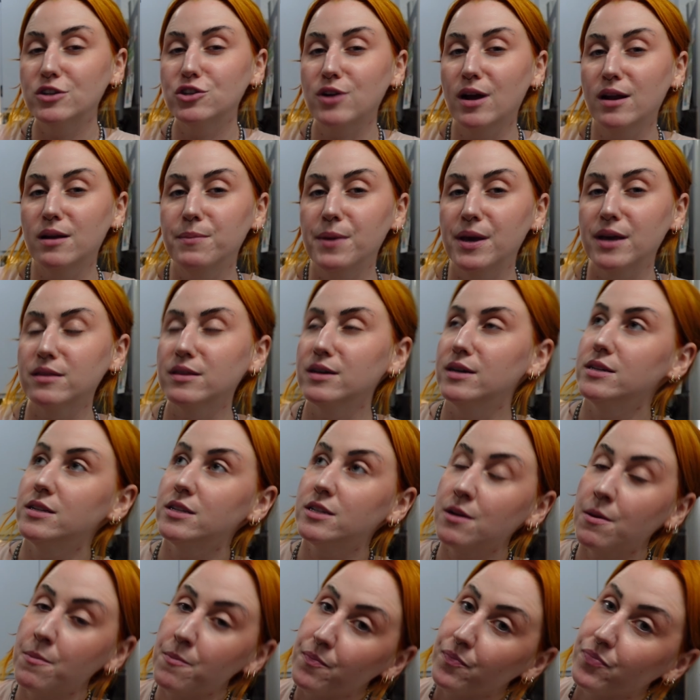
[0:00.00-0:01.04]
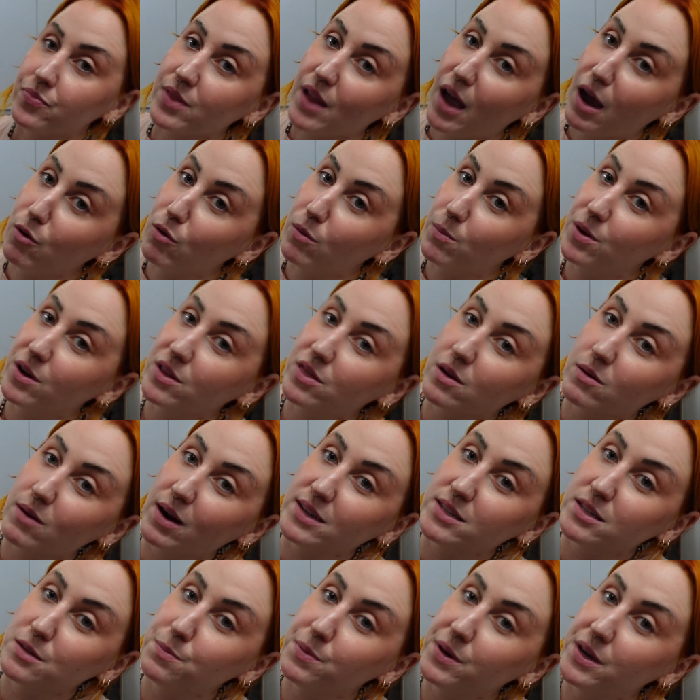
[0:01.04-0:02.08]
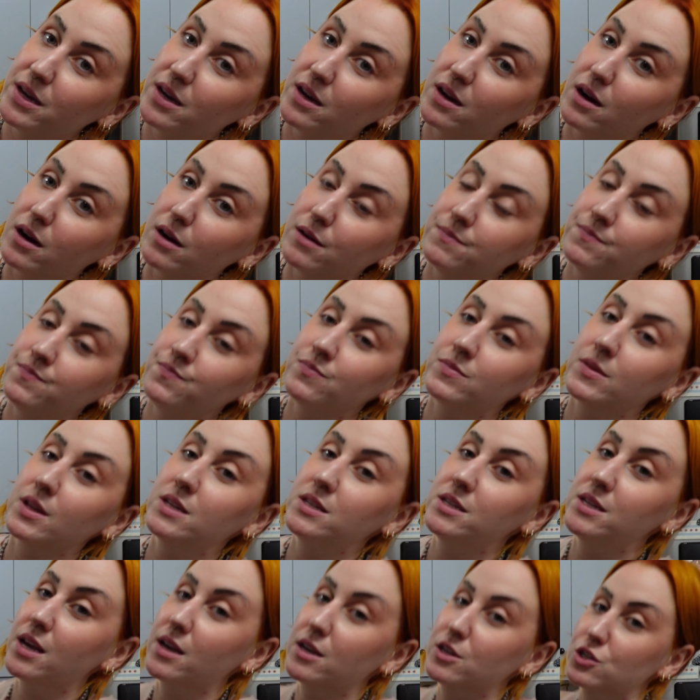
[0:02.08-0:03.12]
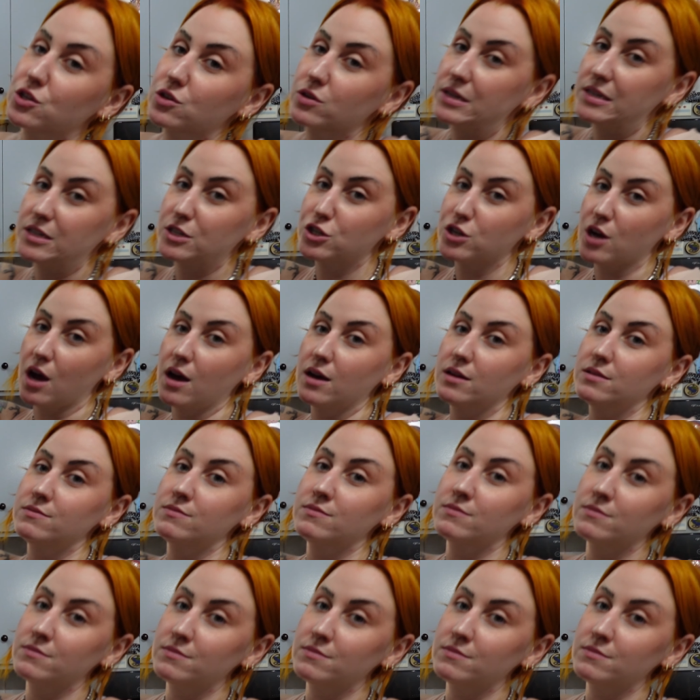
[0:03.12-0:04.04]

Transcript: try to make this, I will put the recipe here. Take a screenshot.